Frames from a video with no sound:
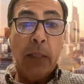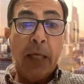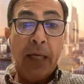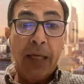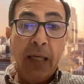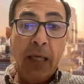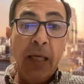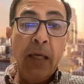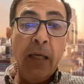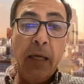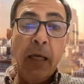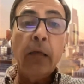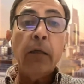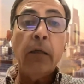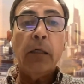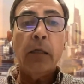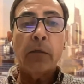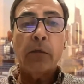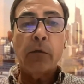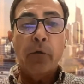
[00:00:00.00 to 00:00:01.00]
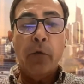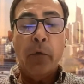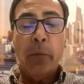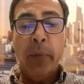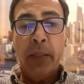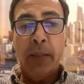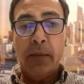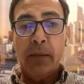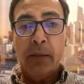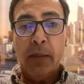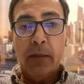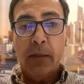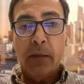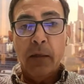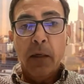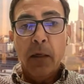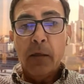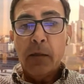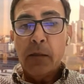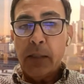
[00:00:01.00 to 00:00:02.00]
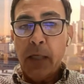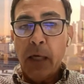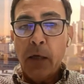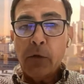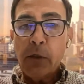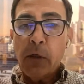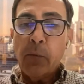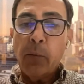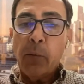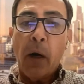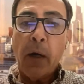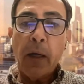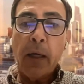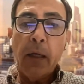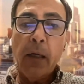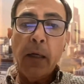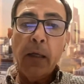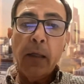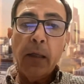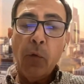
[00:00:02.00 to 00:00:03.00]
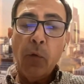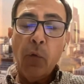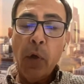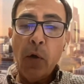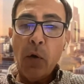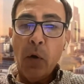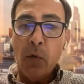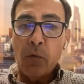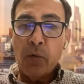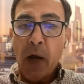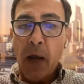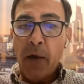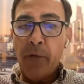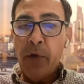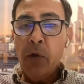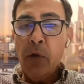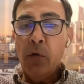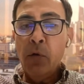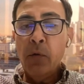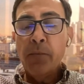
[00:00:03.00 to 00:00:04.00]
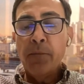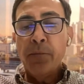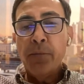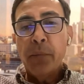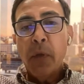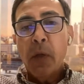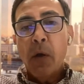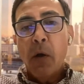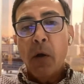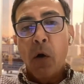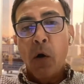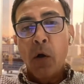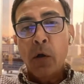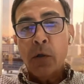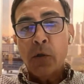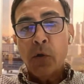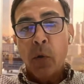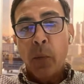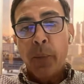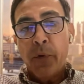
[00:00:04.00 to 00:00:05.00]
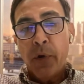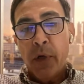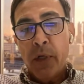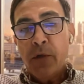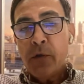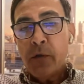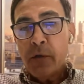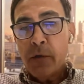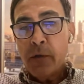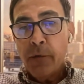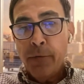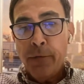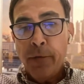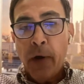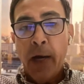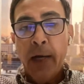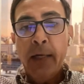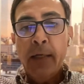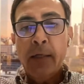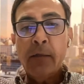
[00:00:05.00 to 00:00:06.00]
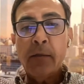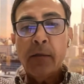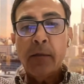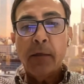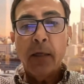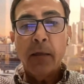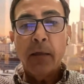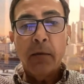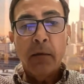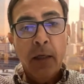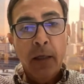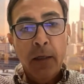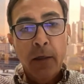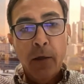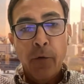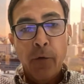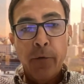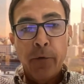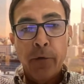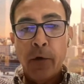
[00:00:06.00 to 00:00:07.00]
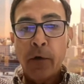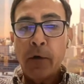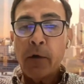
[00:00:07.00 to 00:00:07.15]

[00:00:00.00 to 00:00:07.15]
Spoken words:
key areas of the business: sales and marketing, that we call revenue; also operations and finance, that need no further